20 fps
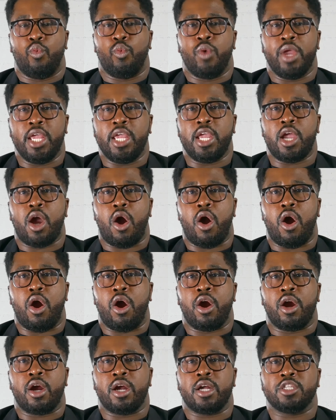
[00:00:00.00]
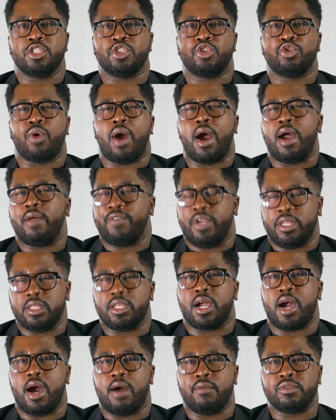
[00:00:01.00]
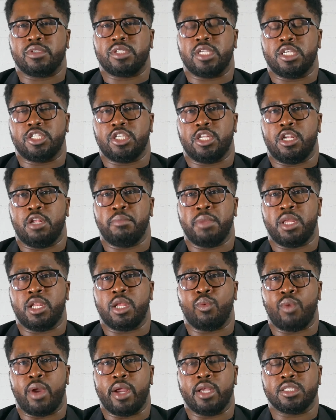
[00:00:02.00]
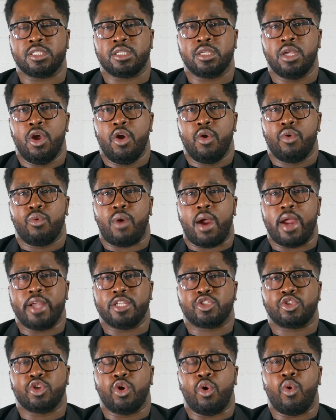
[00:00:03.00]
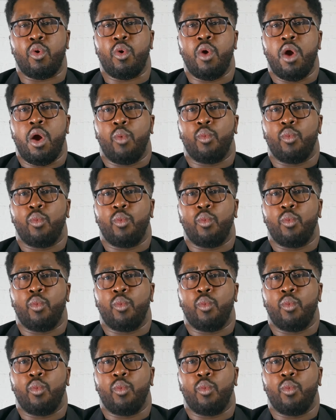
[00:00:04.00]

we are driving the conversation in many ways, right? So